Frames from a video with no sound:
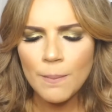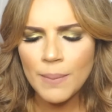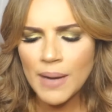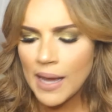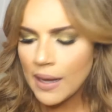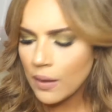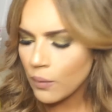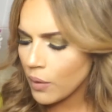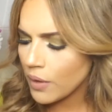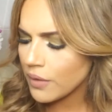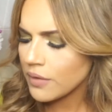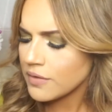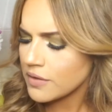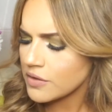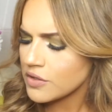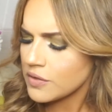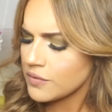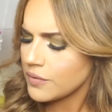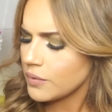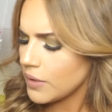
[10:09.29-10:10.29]
black one, because I
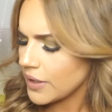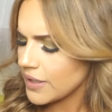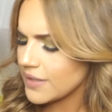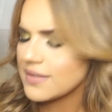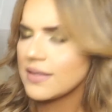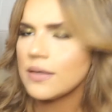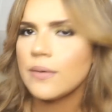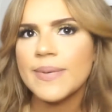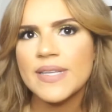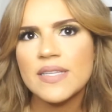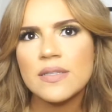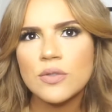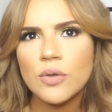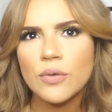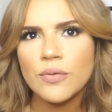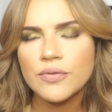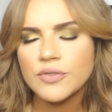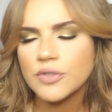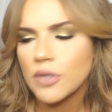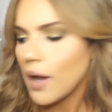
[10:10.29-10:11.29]
just feel like it's a little bit softer.